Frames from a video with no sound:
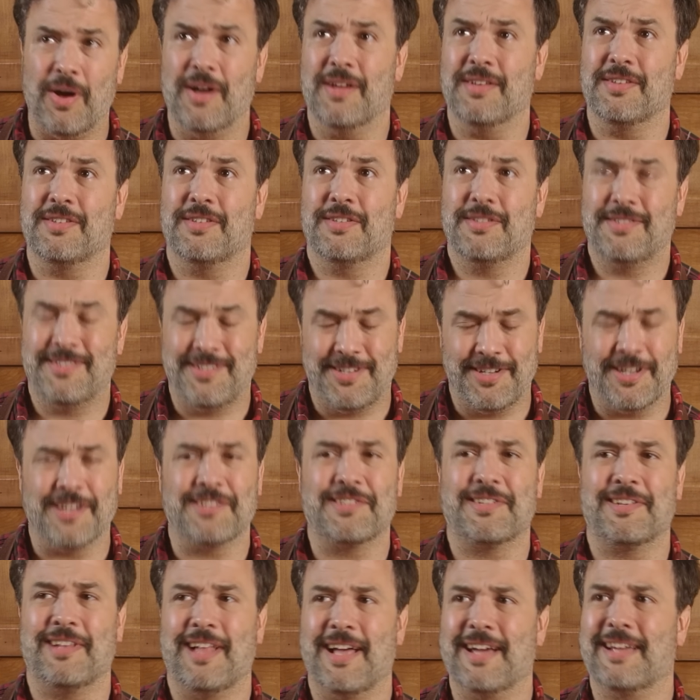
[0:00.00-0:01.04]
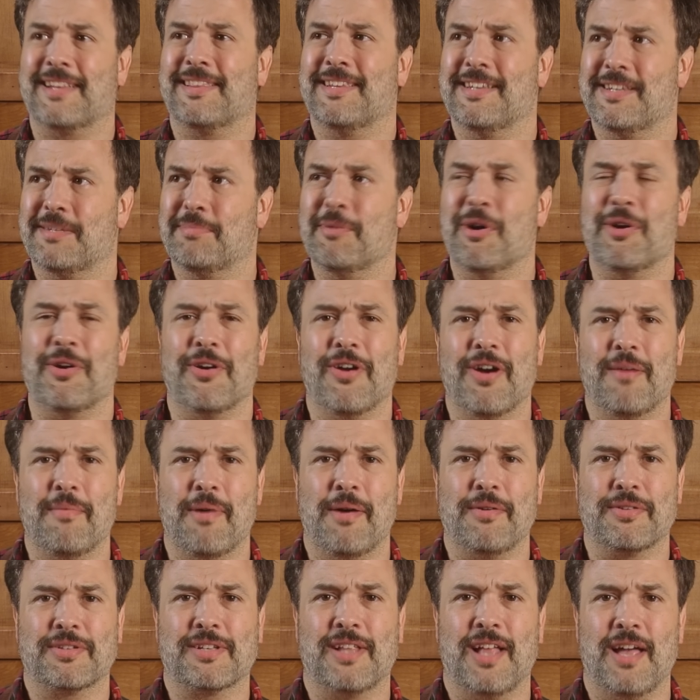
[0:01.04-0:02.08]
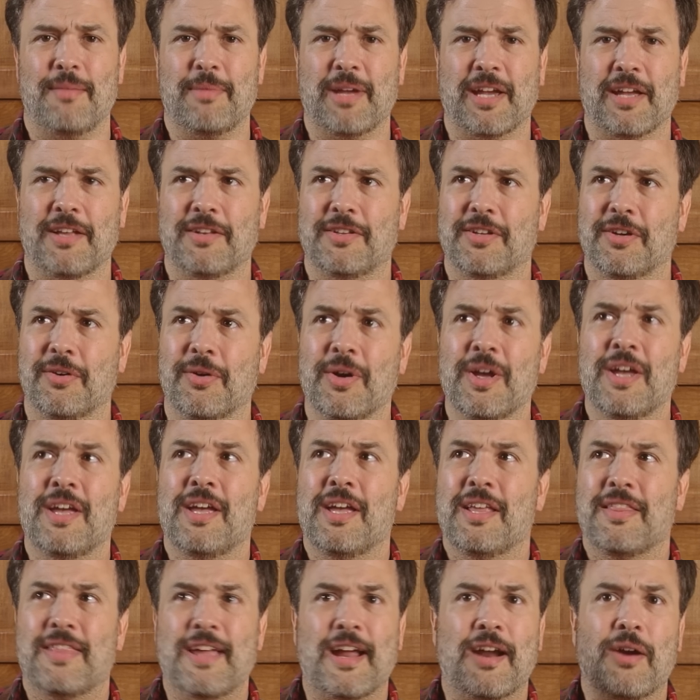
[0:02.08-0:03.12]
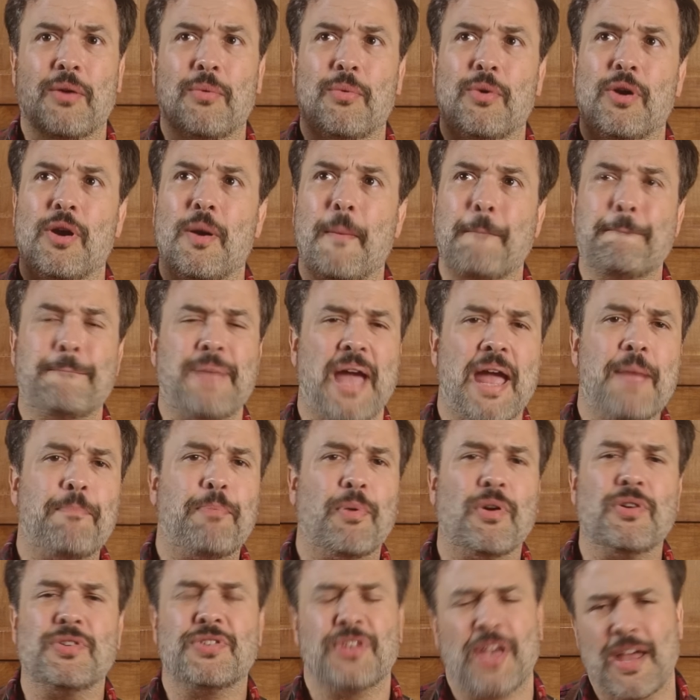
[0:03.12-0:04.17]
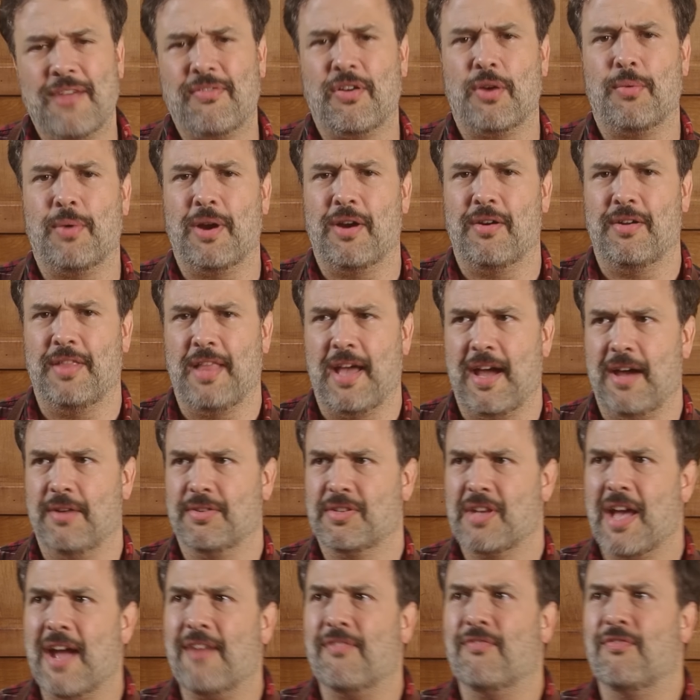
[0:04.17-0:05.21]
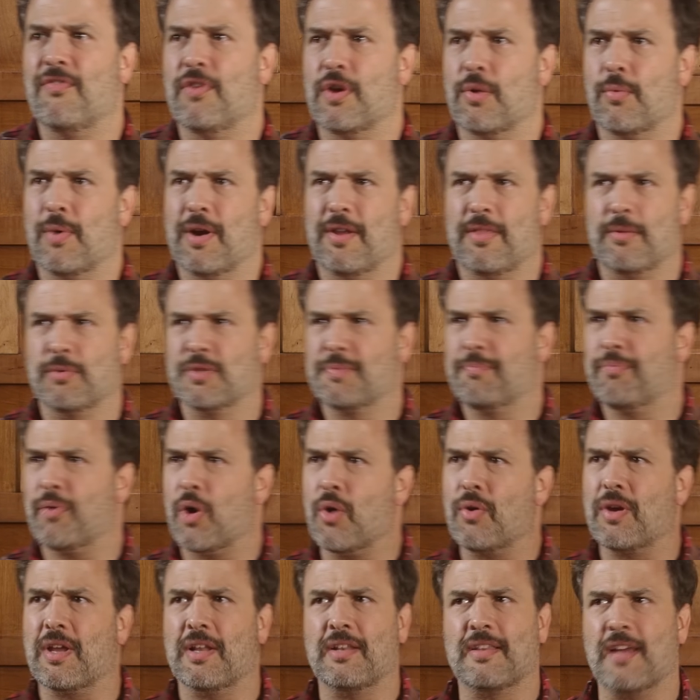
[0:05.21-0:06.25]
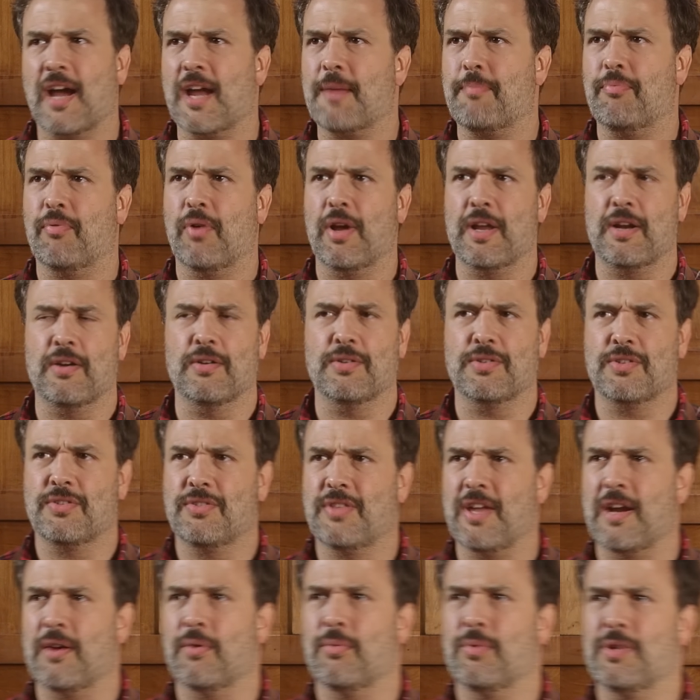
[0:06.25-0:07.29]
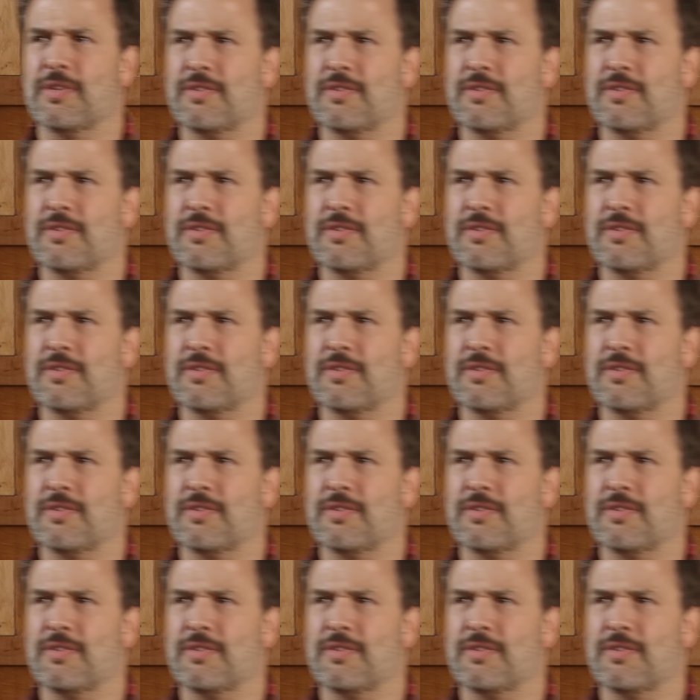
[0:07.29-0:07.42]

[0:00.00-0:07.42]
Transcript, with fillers: was, just like this motorhome I was climbing into. There were papers everywhere in the house, everywhere. There was broken typewriters. There